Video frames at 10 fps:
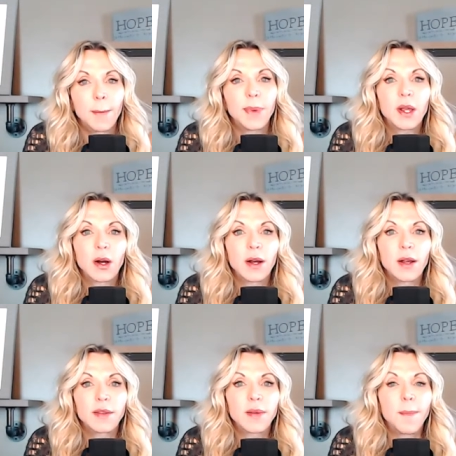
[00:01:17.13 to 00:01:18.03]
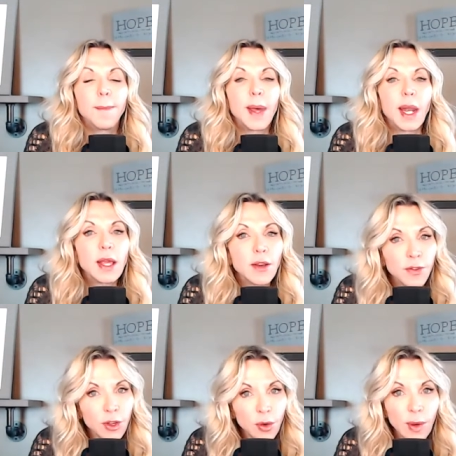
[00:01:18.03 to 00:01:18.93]
because many of
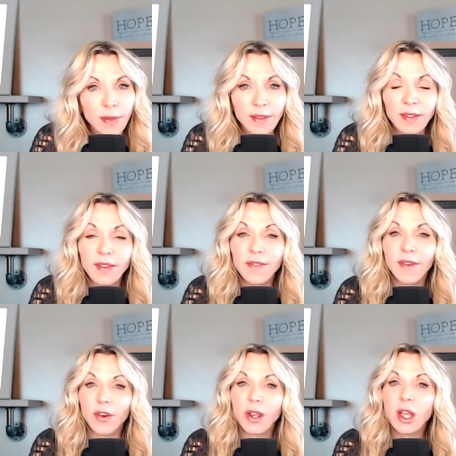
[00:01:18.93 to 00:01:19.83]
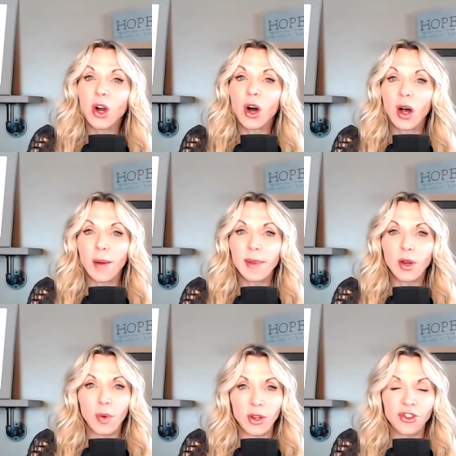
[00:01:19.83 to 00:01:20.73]
you, and this is a very common
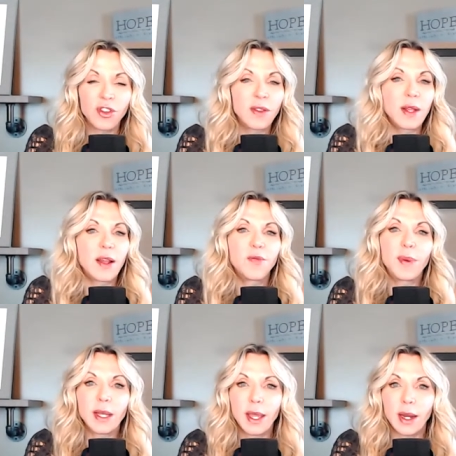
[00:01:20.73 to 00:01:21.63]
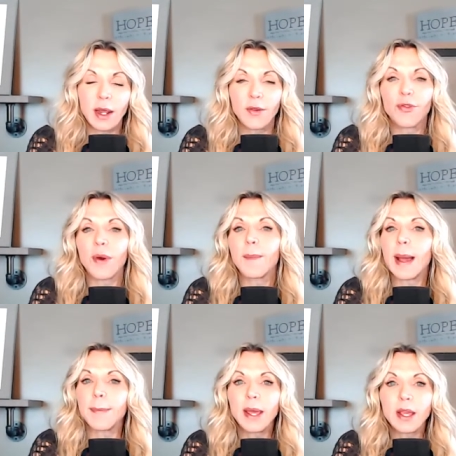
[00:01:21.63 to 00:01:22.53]
question that I've been getting from
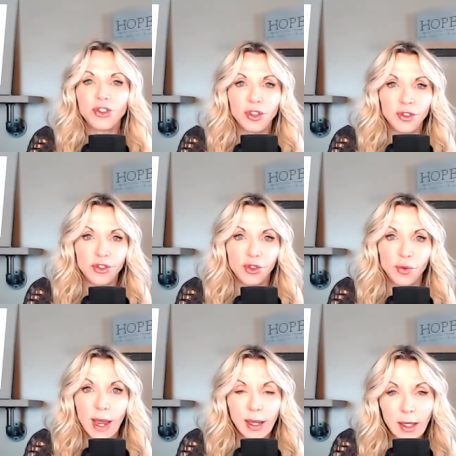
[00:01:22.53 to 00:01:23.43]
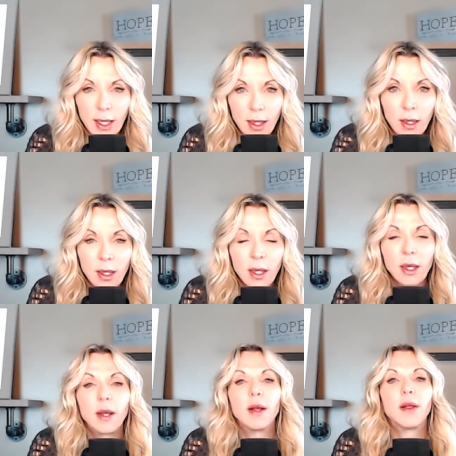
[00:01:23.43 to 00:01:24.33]
my patients directly,
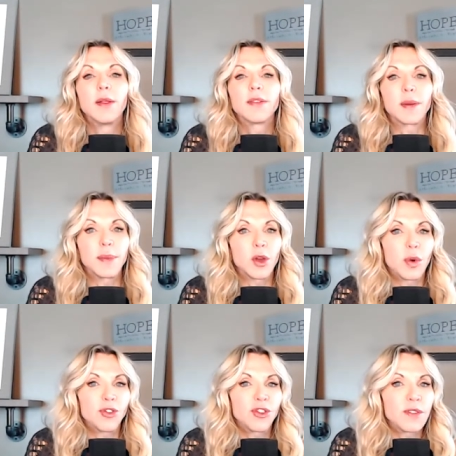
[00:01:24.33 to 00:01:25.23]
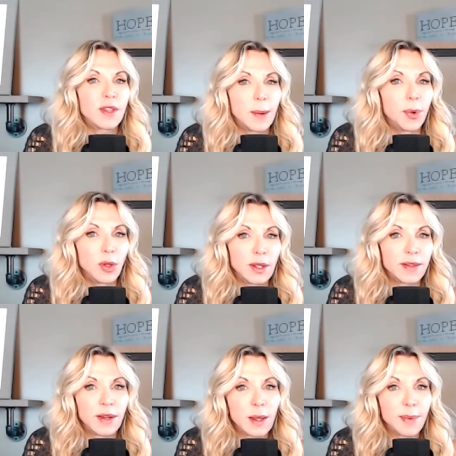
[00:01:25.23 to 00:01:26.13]
some of the questions that I'm pulling
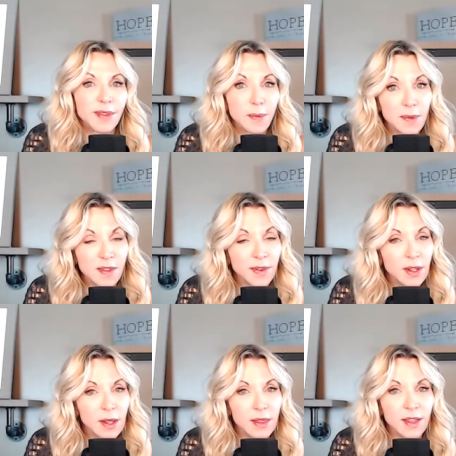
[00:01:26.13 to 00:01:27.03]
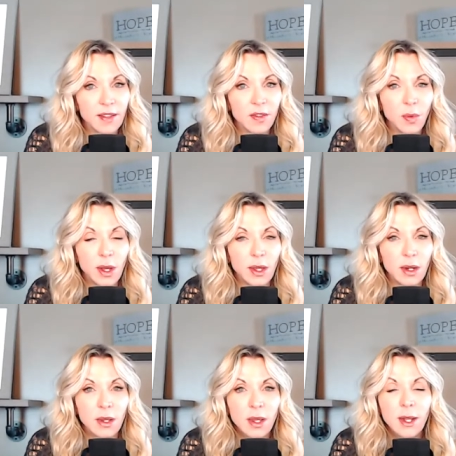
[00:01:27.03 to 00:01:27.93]
today, but specifically this
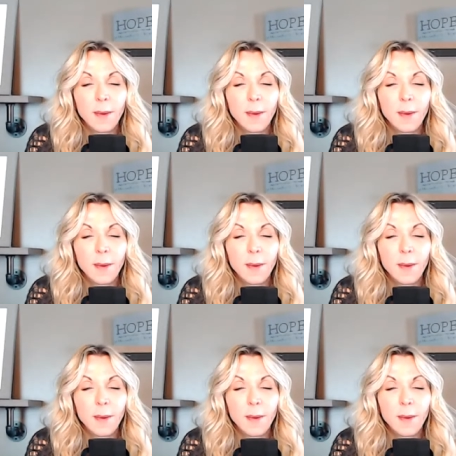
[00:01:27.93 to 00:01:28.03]
one